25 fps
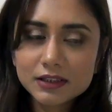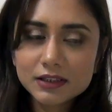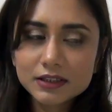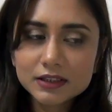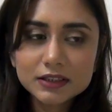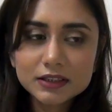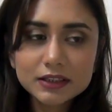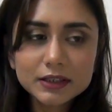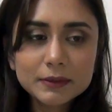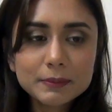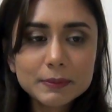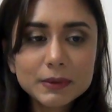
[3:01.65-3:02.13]

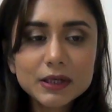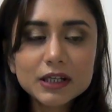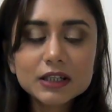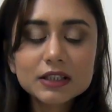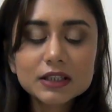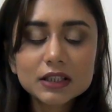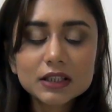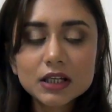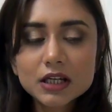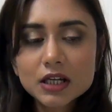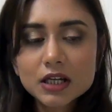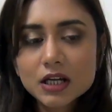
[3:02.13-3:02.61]
clearly,
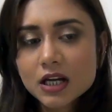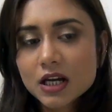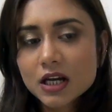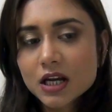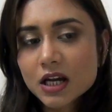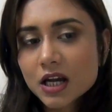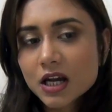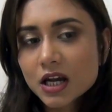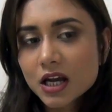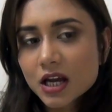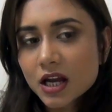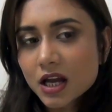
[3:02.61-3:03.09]
but
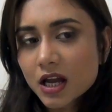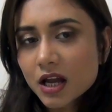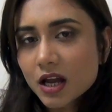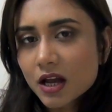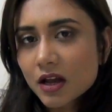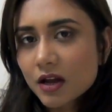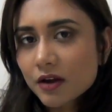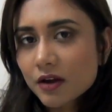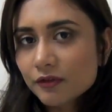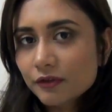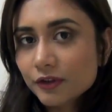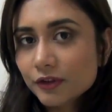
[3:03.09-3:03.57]

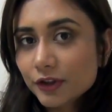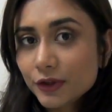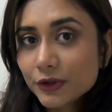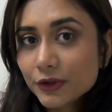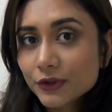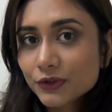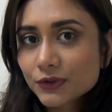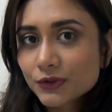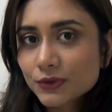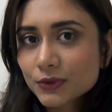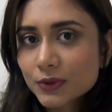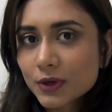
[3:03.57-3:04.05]

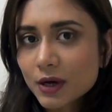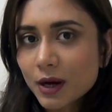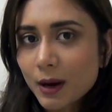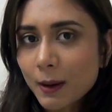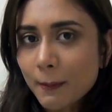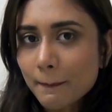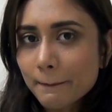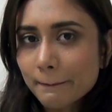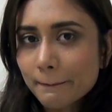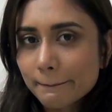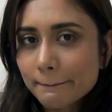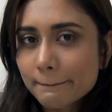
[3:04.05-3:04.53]
videos to
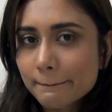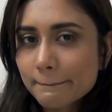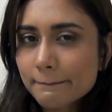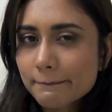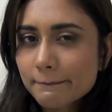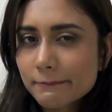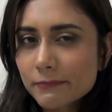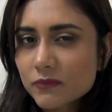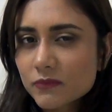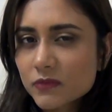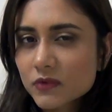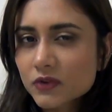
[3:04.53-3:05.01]
come.
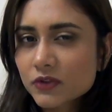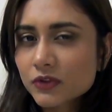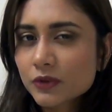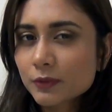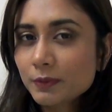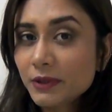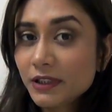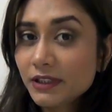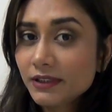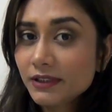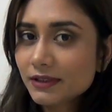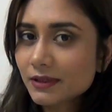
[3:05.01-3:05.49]
So
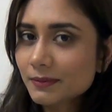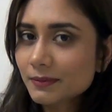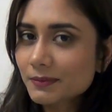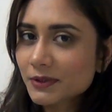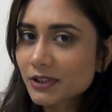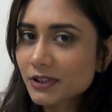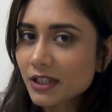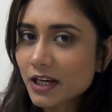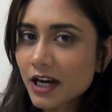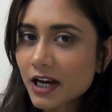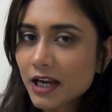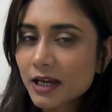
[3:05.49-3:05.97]
please
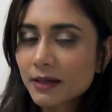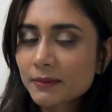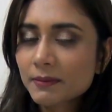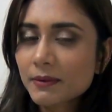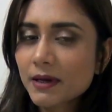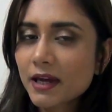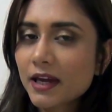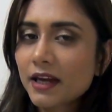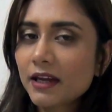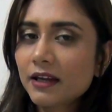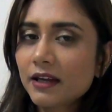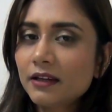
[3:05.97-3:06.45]
subscribe,
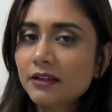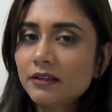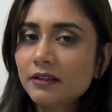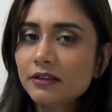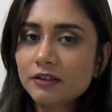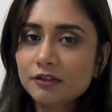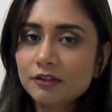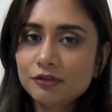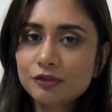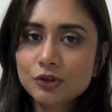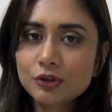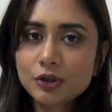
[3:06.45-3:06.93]
and
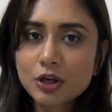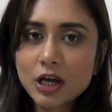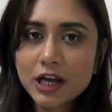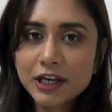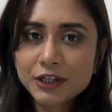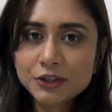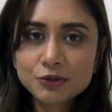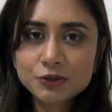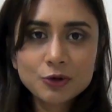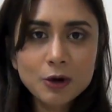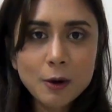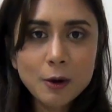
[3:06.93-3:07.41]
if you
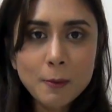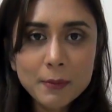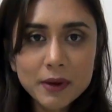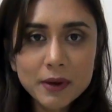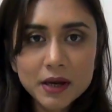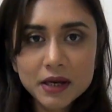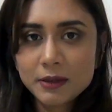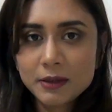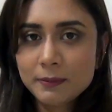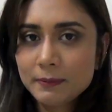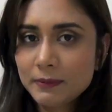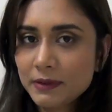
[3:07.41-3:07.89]
like to
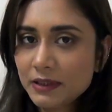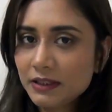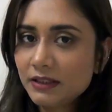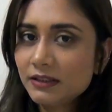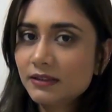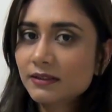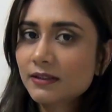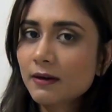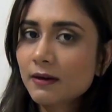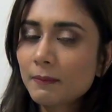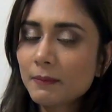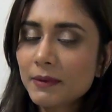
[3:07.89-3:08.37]
comment,
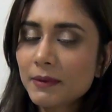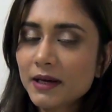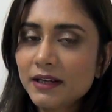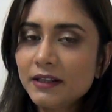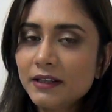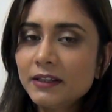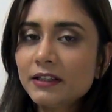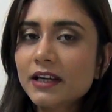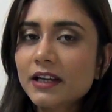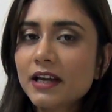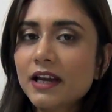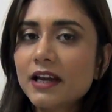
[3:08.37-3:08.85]
please
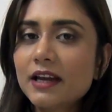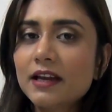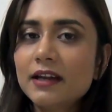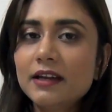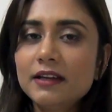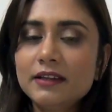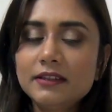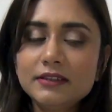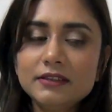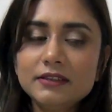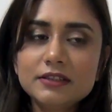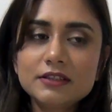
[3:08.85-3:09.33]
comment
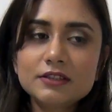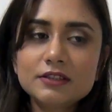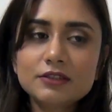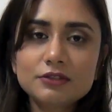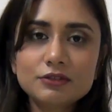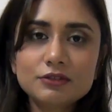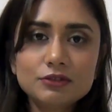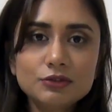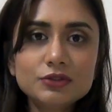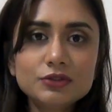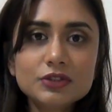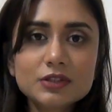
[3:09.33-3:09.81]
and
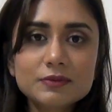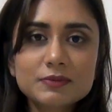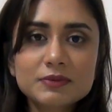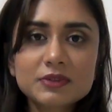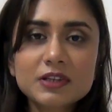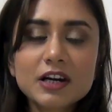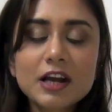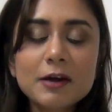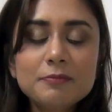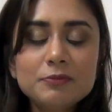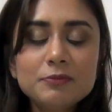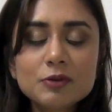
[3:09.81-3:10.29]
do
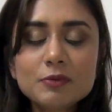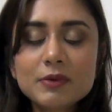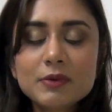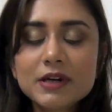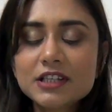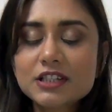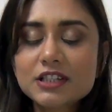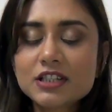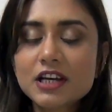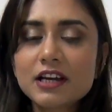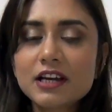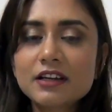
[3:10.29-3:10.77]
subscribe to my
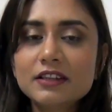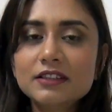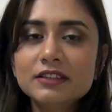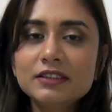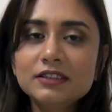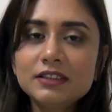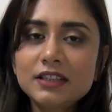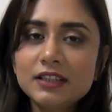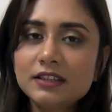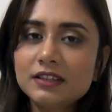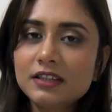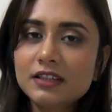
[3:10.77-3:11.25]
channel.
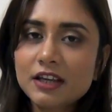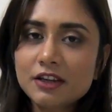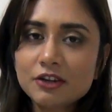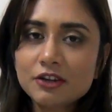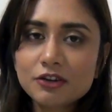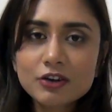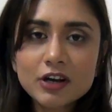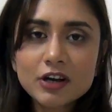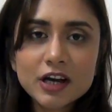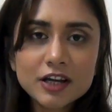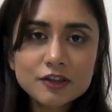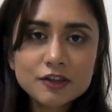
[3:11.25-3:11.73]
And thank
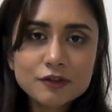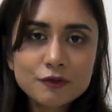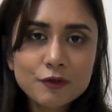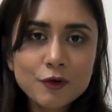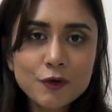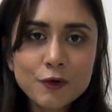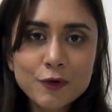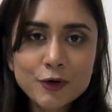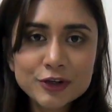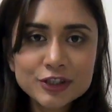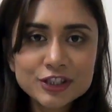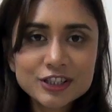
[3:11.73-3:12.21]
you guys
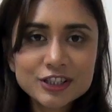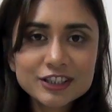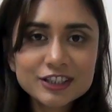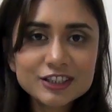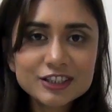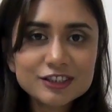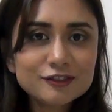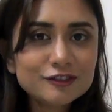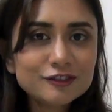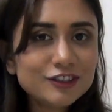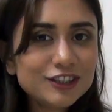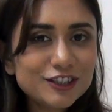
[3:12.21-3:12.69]
for watching
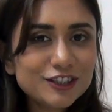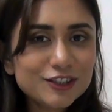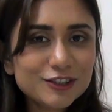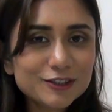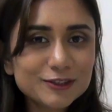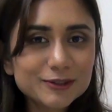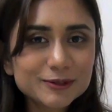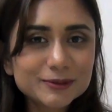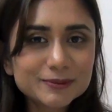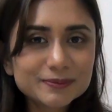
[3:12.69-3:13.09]
this video.